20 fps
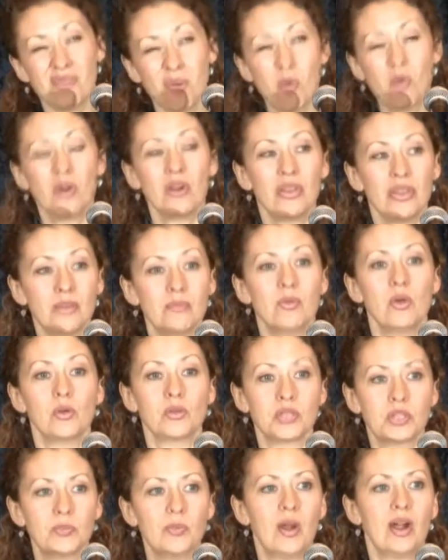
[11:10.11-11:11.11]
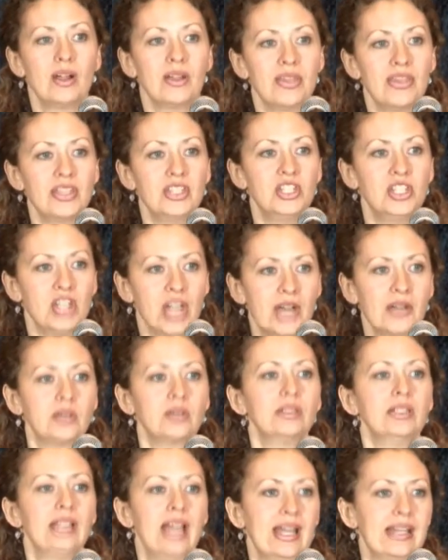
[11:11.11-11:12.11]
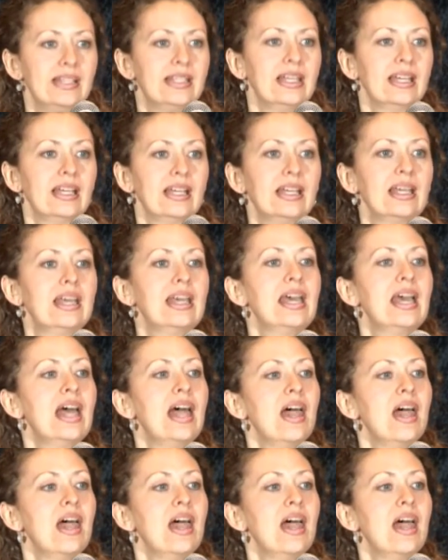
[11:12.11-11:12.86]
for the most part, the general idea